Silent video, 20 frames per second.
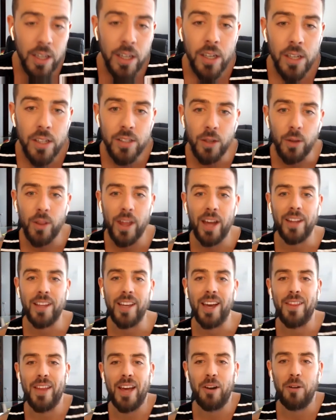So that
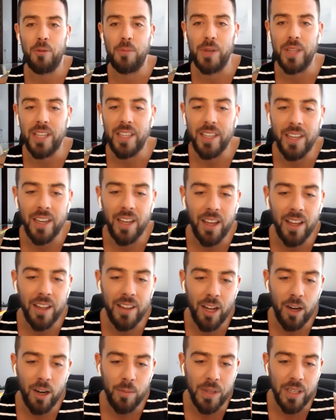yeah, that'll be uh,
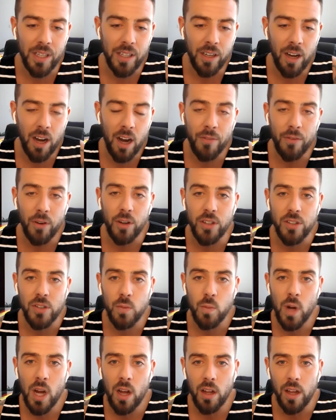that'll be offered as
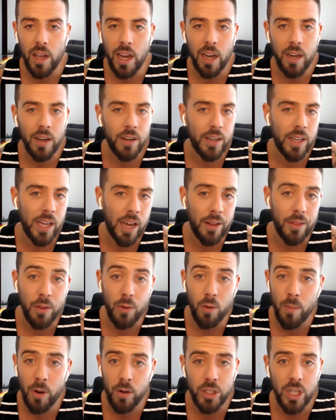well. And yeah, the
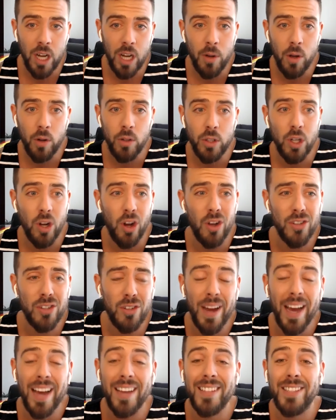remote job coach also
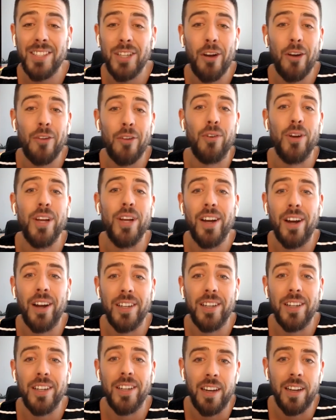has a ton of free
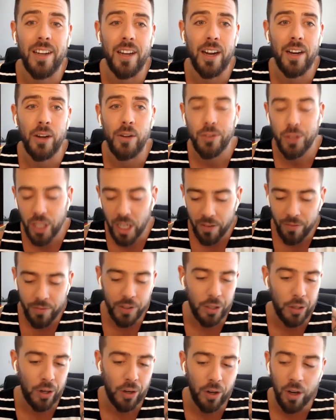content. And I know Jeff,
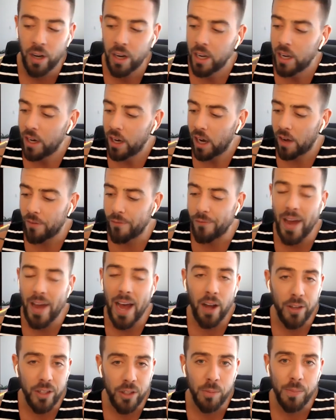you're a
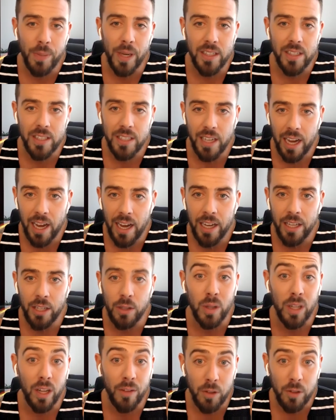value based guy. You
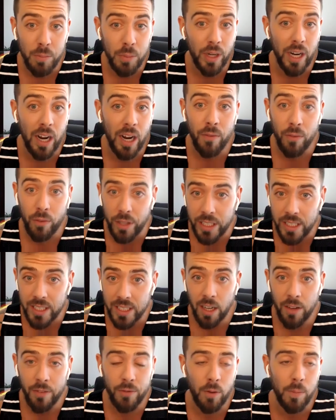love to put out free
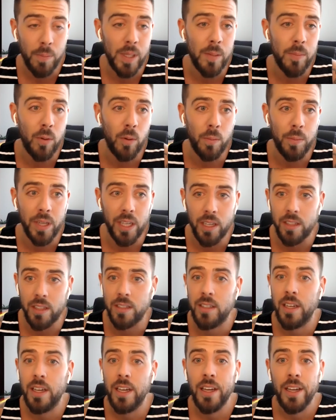stuff for people
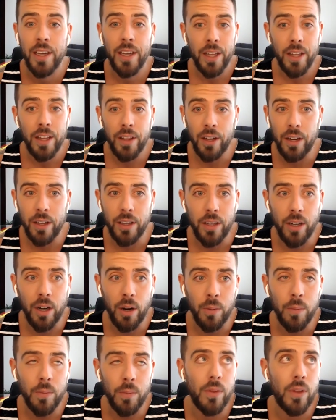because that uh, you
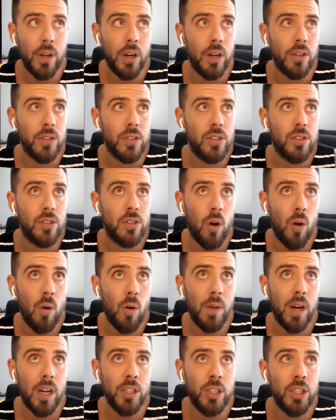know there's so
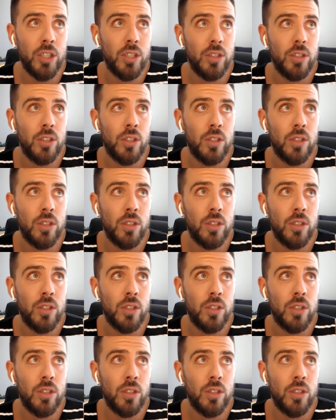much